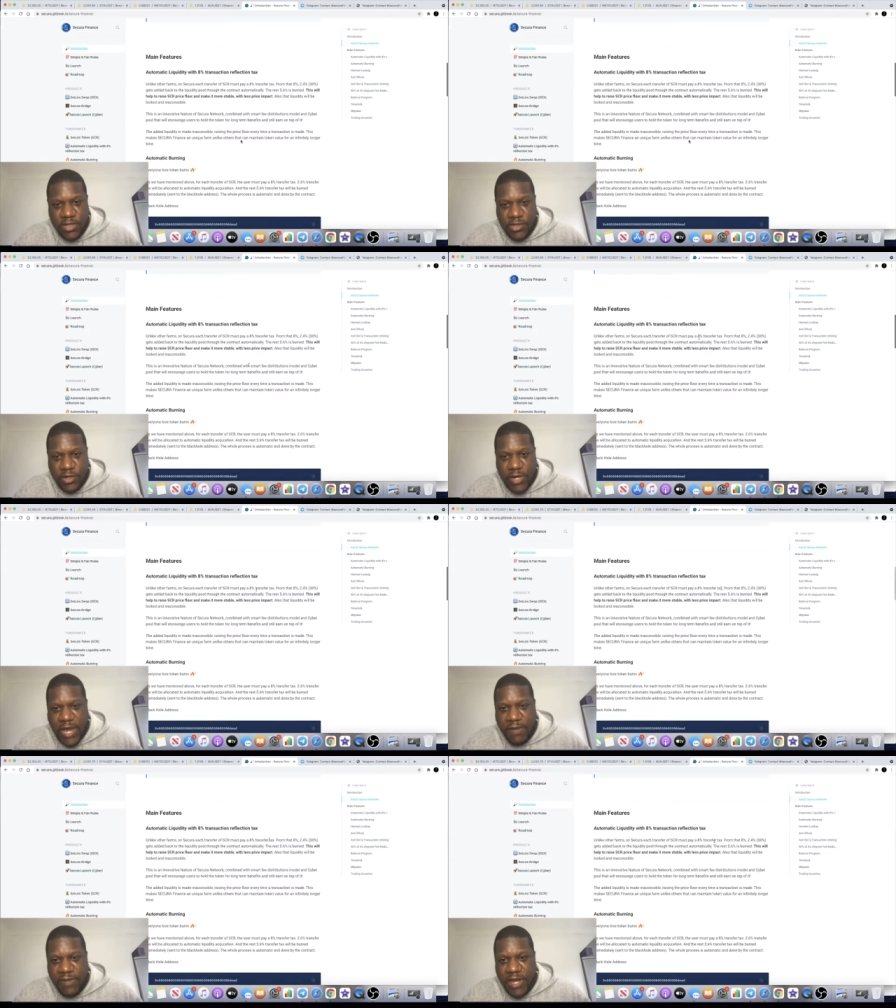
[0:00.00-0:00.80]
So they
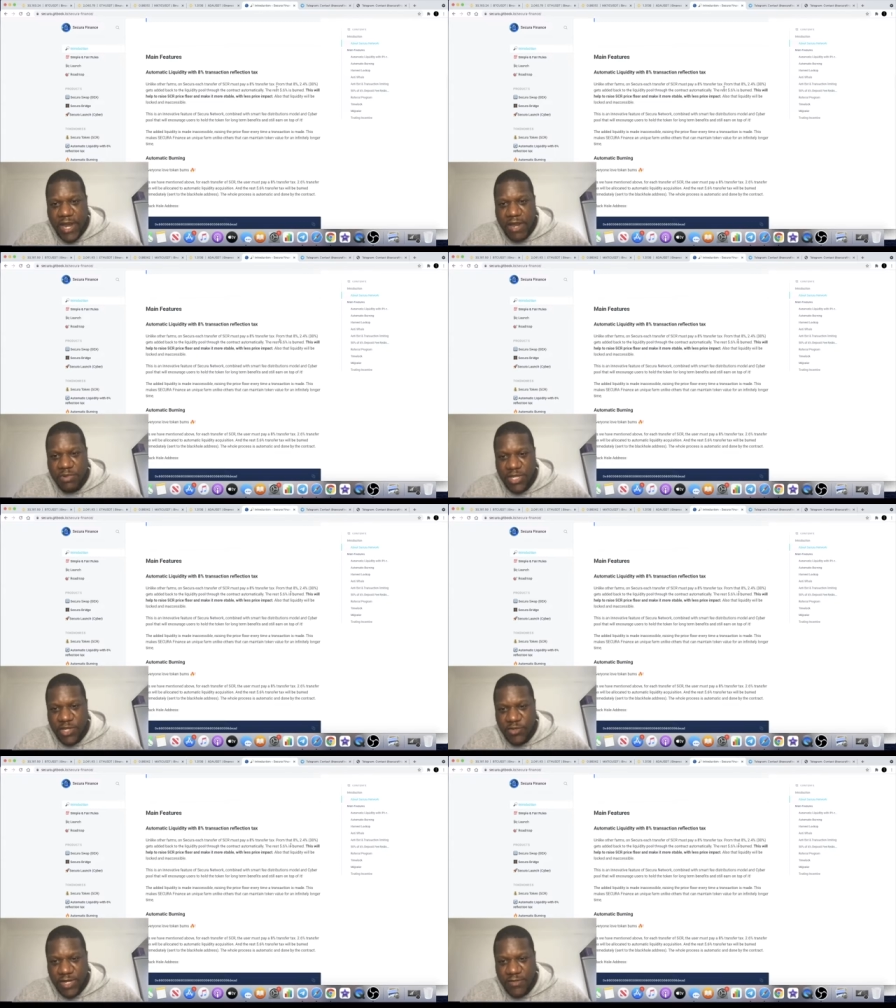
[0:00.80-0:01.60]
have an 8%
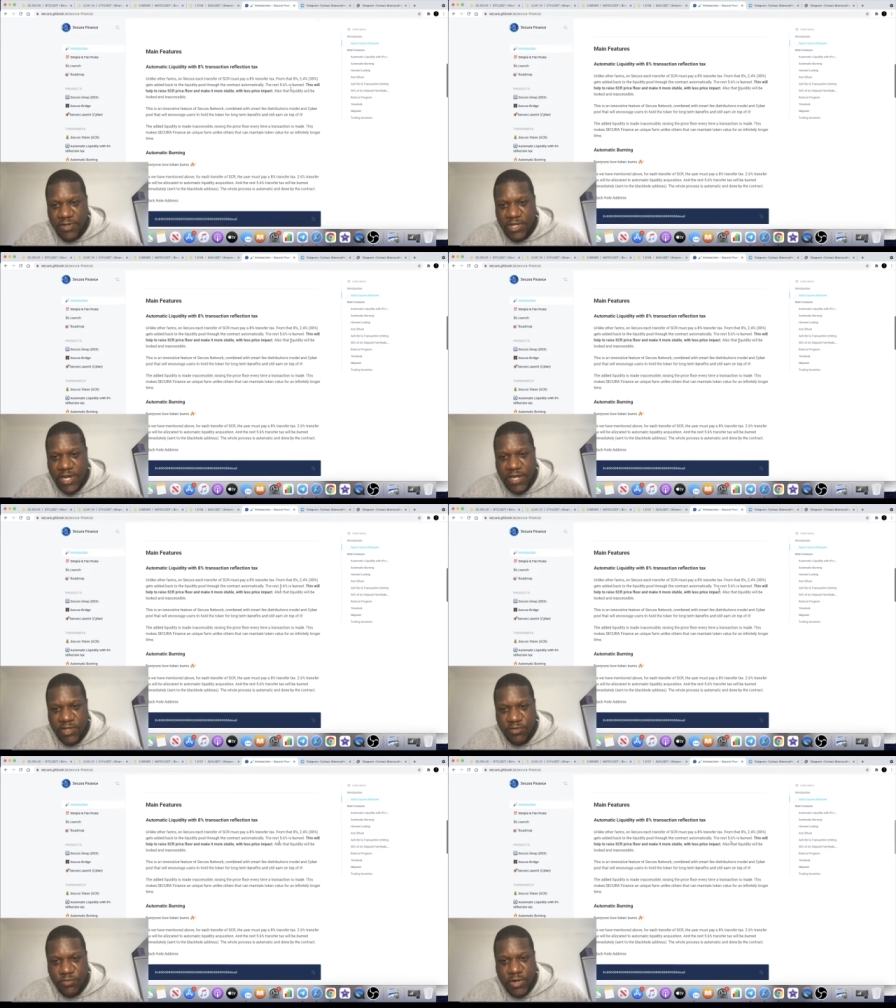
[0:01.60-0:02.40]
transfer tax
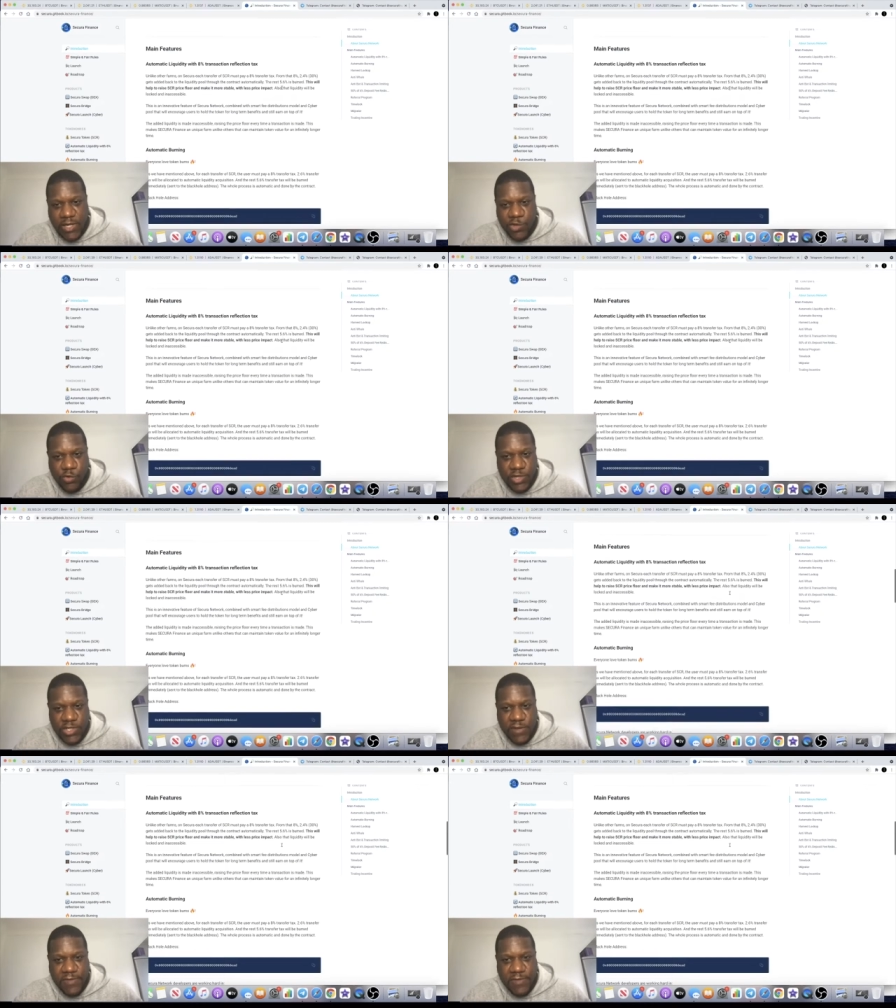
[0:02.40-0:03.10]
and all that sort of stuff.